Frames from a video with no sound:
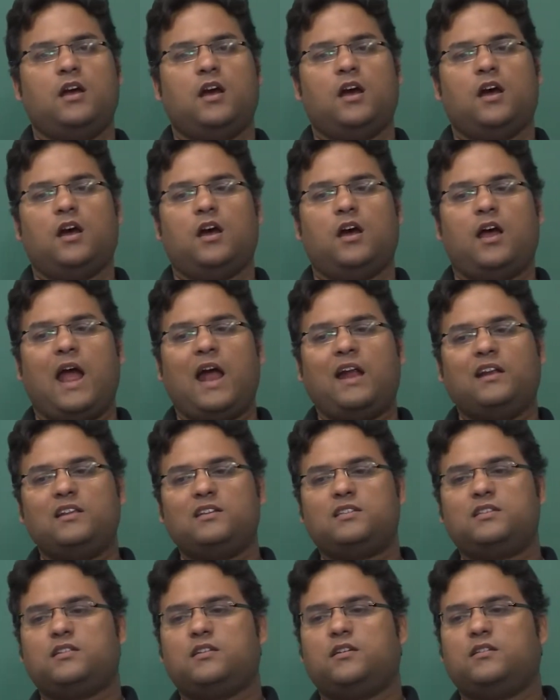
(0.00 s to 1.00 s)
and
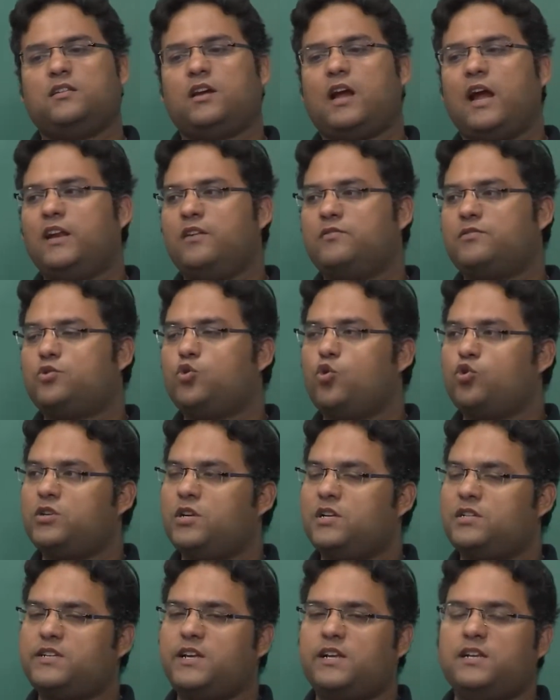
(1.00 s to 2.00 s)
the kind of
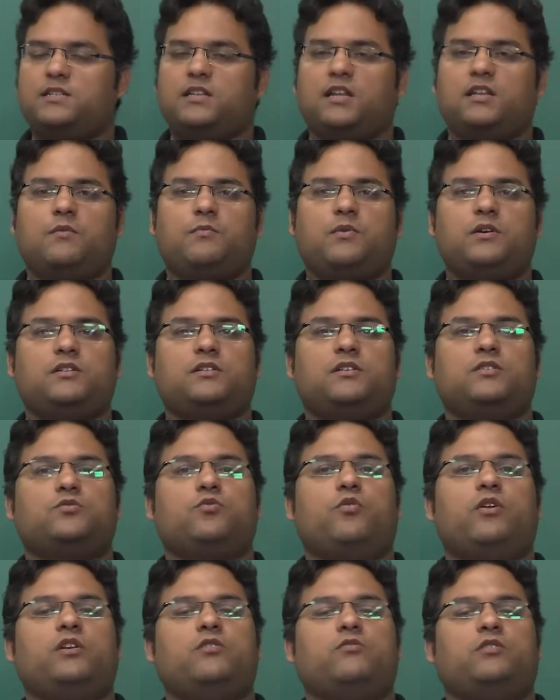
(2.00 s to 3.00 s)
social skills that the person is
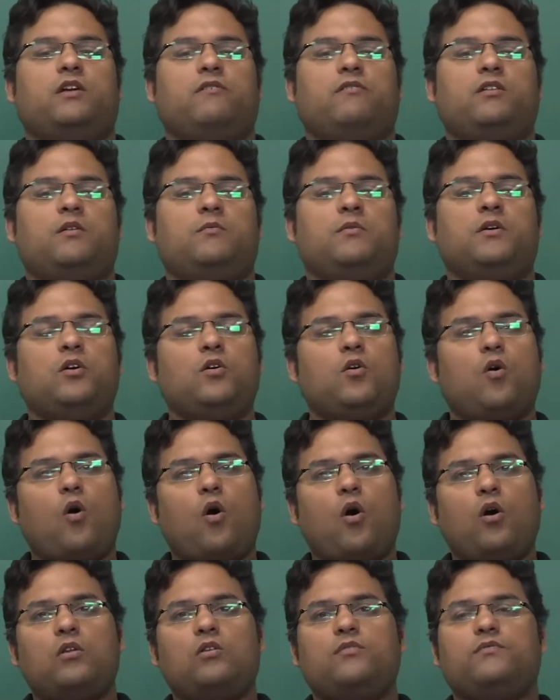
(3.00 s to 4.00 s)
going to develop.
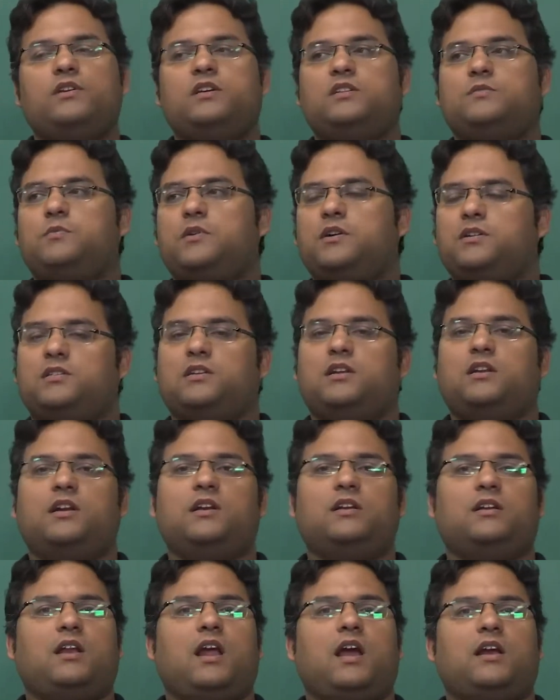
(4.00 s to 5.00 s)
All of these personal
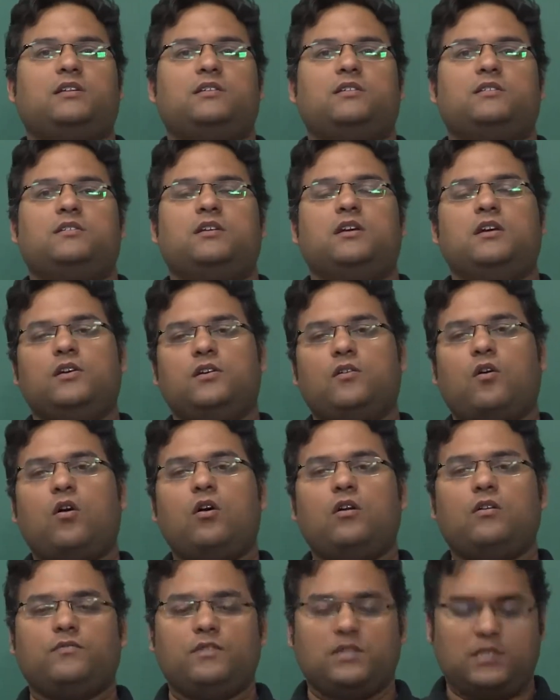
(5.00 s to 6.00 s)
interactions,
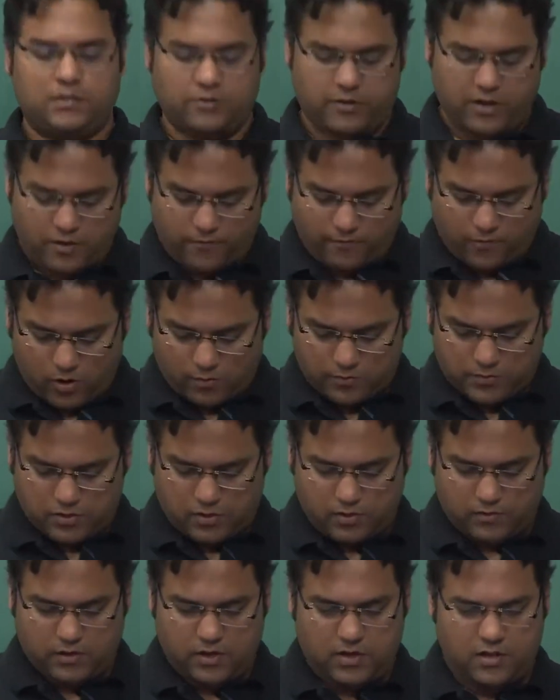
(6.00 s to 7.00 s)
all of this forms
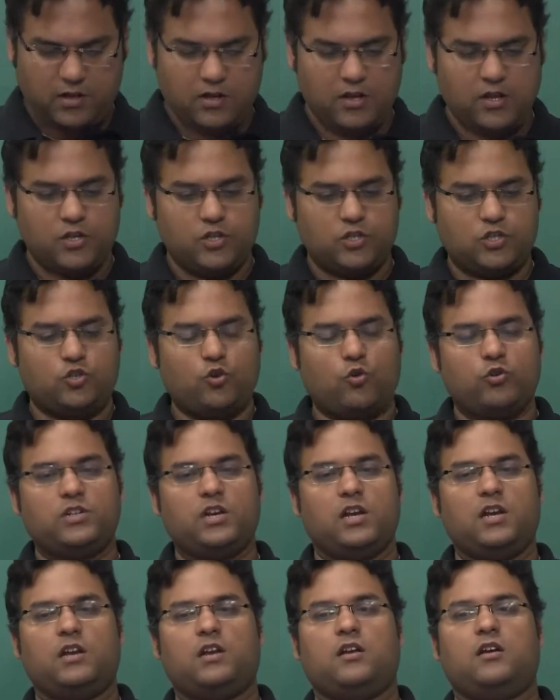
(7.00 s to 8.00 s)
the
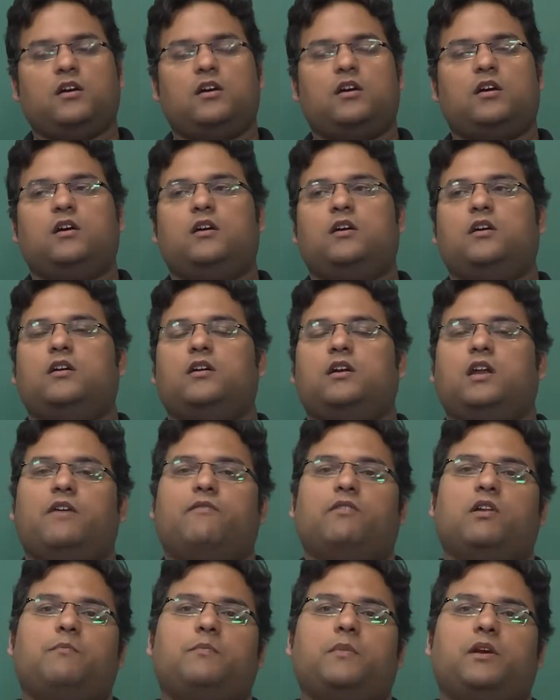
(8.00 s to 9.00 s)
social
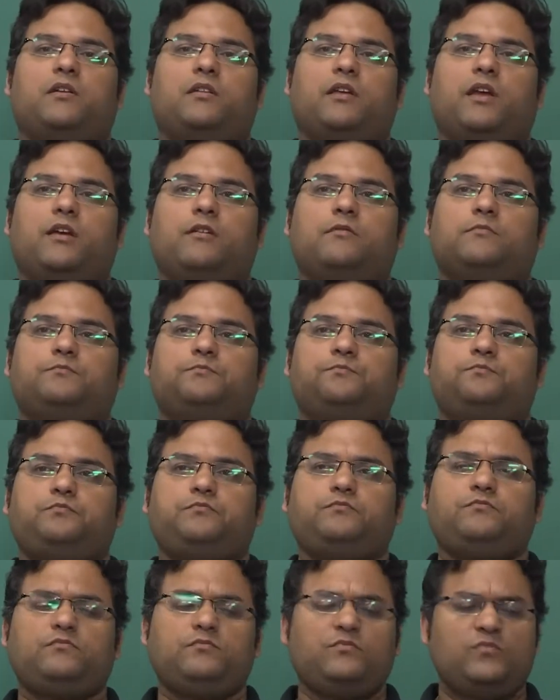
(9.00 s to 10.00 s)
development thing.
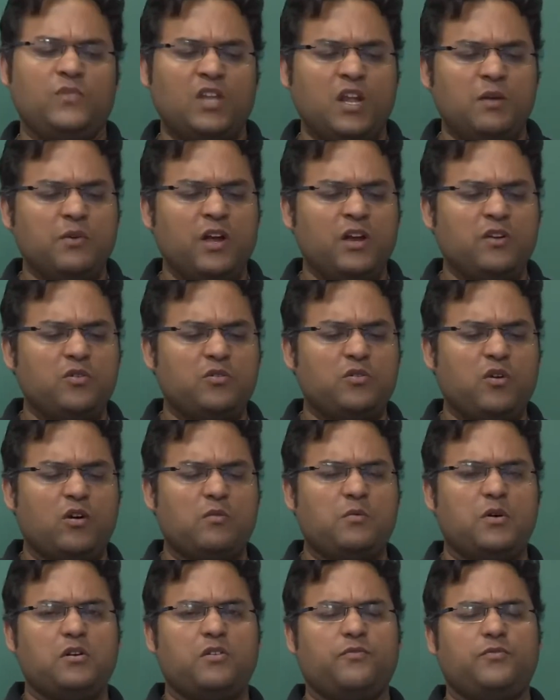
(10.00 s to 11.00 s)
I am going to
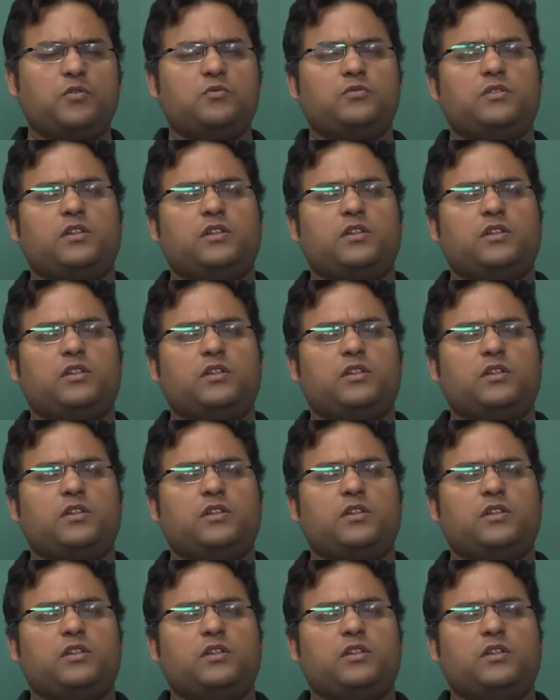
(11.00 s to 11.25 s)
talk about a few